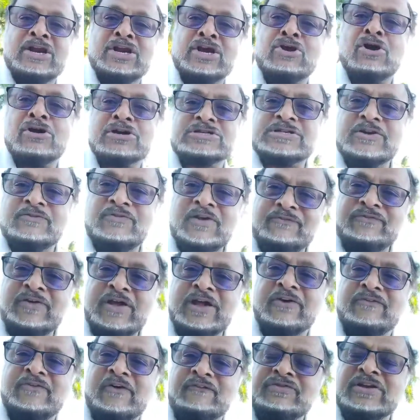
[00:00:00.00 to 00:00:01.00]
the cost of
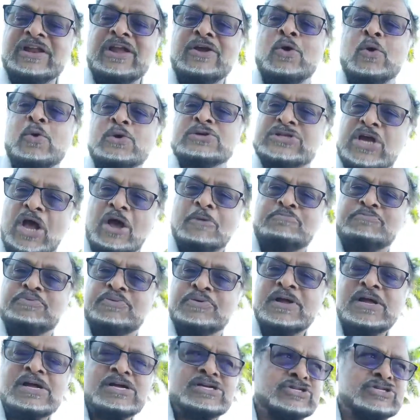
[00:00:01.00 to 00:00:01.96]
living of everything goes up.